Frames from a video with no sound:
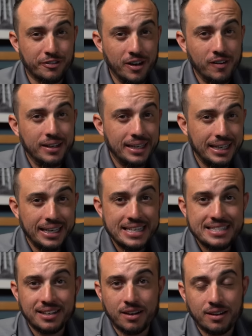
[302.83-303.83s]
very
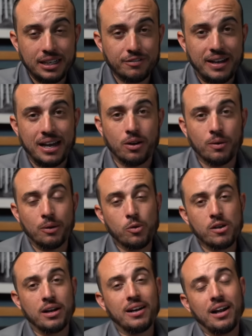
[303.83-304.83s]
easy to clean vinyl, and
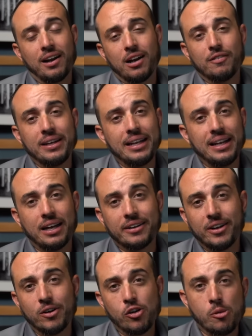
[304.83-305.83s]
we're gonna knock off any kind
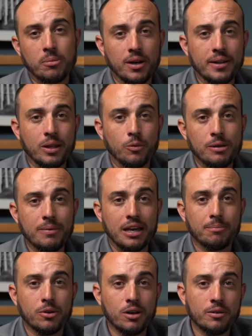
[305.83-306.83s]
of dirt or mud that we may
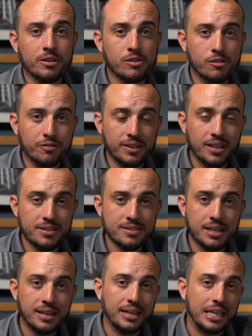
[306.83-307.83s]
have put under your fence.
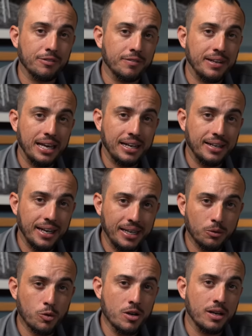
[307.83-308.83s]
If you've got a
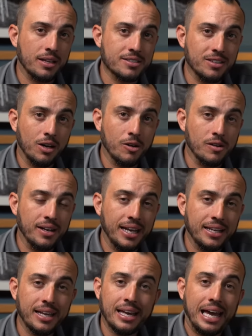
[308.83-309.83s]
gate, we're gonna install your
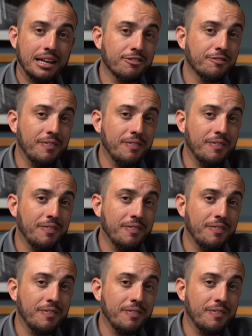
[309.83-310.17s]
gate. And